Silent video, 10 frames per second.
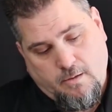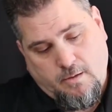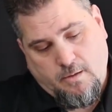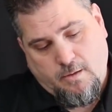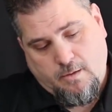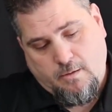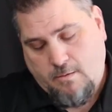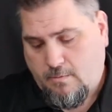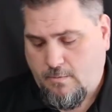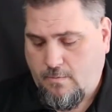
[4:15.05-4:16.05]
And
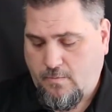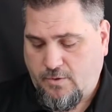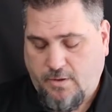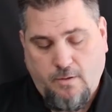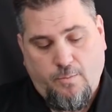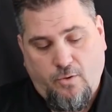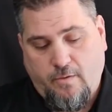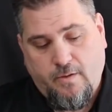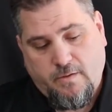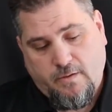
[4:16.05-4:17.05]
I'm just going to pull
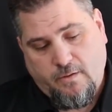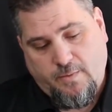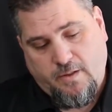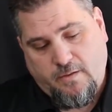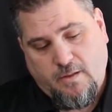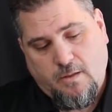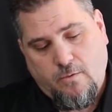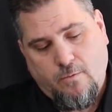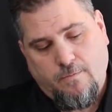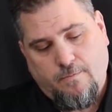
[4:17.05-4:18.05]
this little piece out.